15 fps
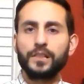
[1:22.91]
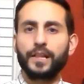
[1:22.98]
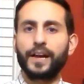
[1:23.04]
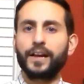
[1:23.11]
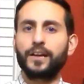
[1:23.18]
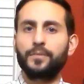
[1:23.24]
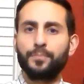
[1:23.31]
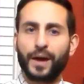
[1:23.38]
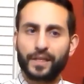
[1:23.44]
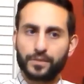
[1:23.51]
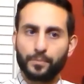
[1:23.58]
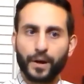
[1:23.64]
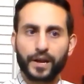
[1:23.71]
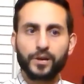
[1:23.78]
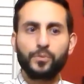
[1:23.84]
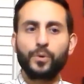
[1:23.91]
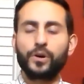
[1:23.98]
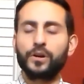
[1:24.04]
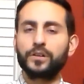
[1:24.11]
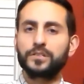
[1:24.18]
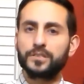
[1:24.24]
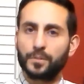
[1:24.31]
like Bath & Body
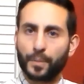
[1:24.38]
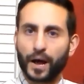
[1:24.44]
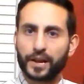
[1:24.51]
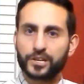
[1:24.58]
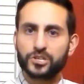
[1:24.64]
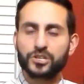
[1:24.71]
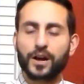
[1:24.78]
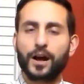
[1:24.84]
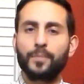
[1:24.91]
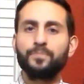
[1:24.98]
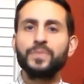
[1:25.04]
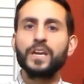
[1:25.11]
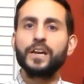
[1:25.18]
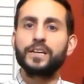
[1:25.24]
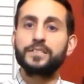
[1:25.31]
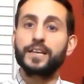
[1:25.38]
Works, The Body Shop,